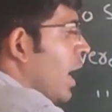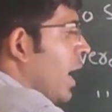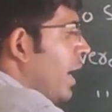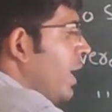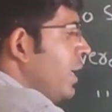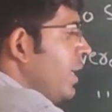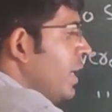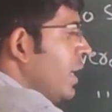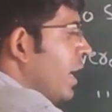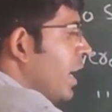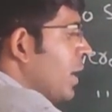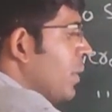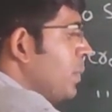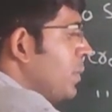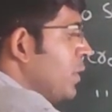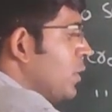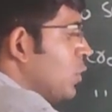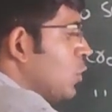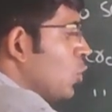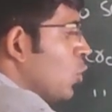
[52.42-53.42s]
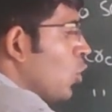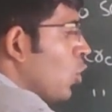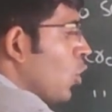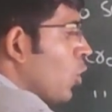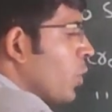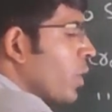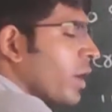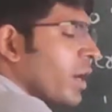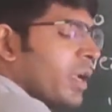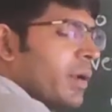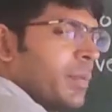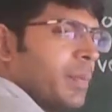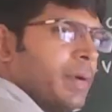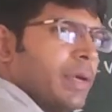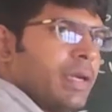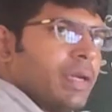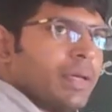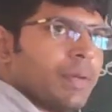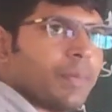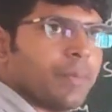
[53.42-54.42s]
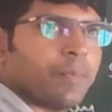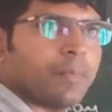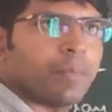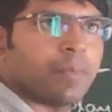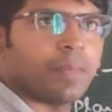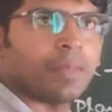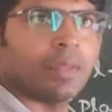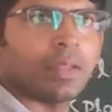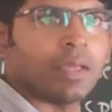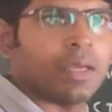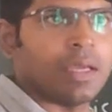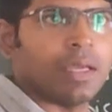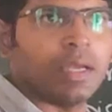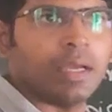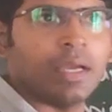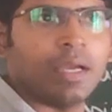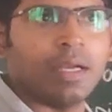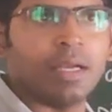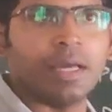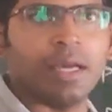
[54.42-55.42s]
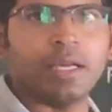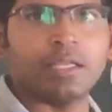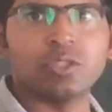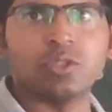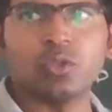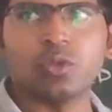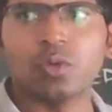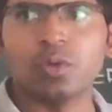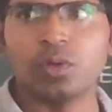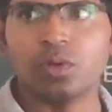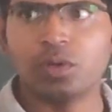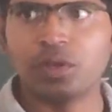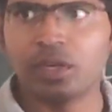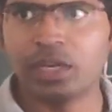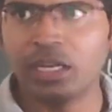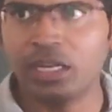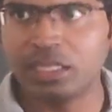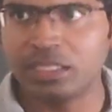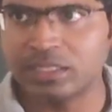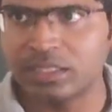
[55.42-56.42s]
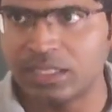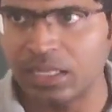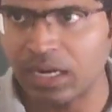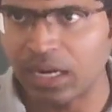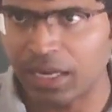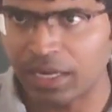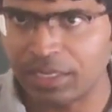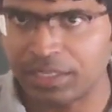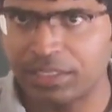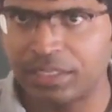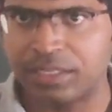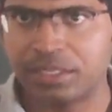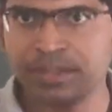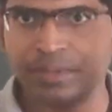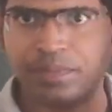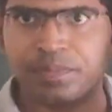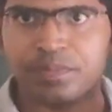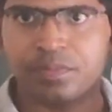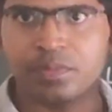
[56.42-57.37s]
higher orbit to lower orbit, it has to release the light.